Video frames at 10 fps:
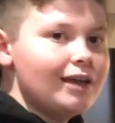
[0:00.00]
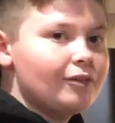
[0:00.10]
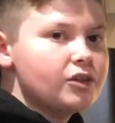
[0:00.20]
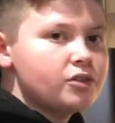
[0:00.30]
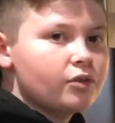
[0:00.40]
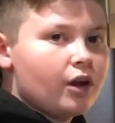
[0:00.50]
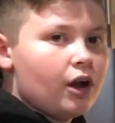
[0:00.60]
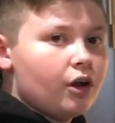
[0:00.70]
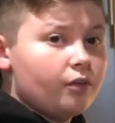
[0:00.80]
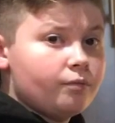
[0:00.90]
I've also
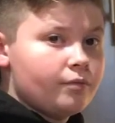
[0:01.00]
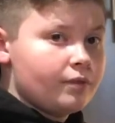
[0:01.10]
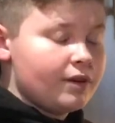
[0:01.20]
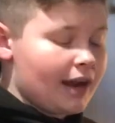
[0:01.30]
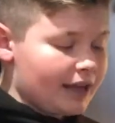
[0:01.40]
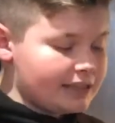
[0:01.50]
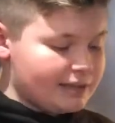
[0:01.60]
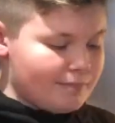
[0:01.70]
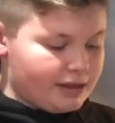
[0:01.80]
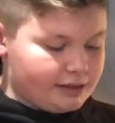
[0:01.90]
got
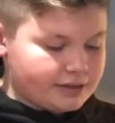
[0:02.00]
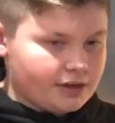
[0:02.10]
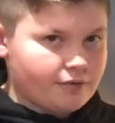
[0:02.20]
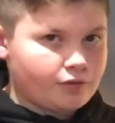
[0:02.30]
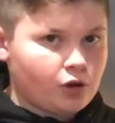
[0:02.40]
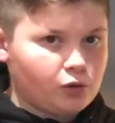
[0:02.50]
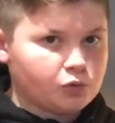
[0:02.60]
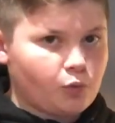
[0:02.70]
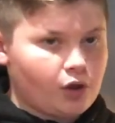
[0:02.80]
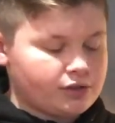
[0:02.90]
90 ml of
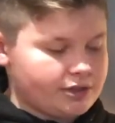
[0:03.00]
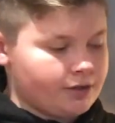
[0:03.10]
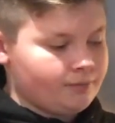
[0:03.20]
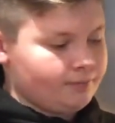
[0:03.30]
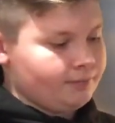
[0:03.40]
cold water.